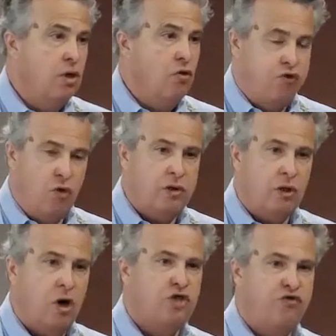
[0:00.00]
for the
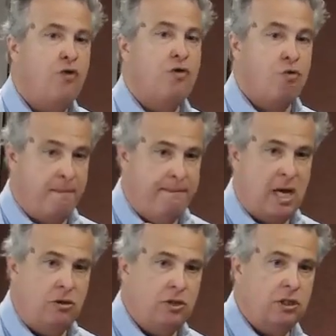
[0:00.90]
lost, for the
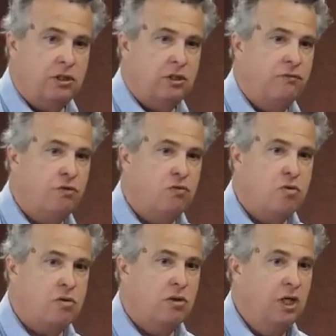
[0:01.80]
rebellious of the
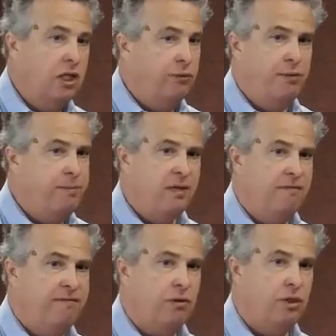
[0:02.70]
world, it will be a
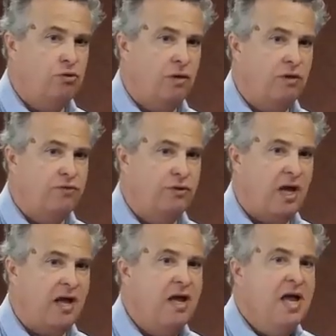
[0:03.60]
very dreadful
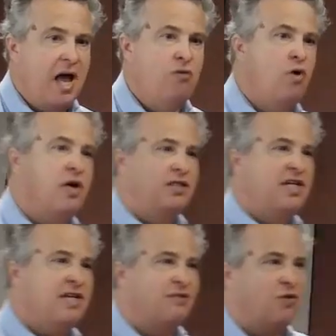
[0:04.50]
day. And what is
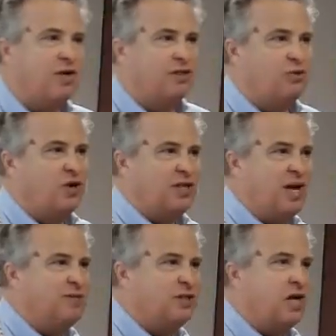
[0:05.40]
he what is what does
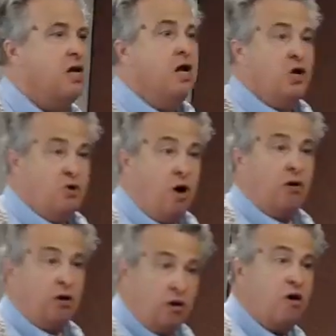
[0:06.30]
Amos say?
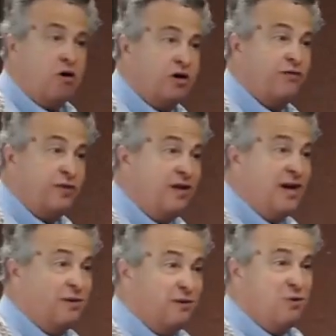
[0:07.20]
Y'all are longing for the
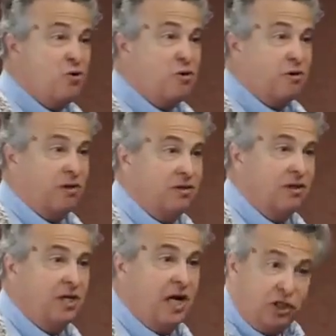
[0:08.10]
day of the Lord.
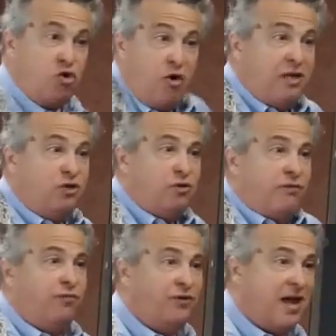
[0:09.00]
It's a great and
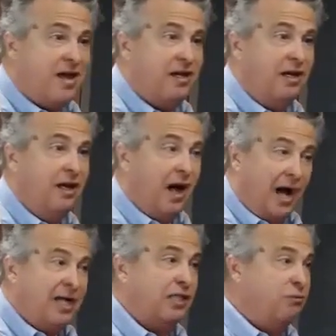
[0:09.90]
dreadful day.
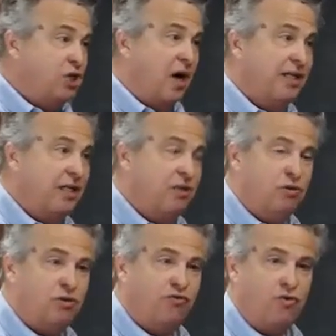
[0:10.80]
I got some shocking
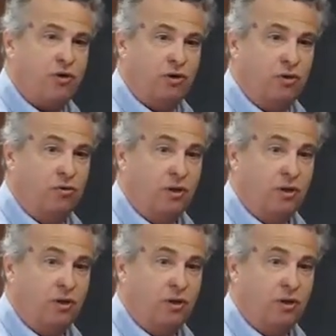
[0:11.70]
news for you.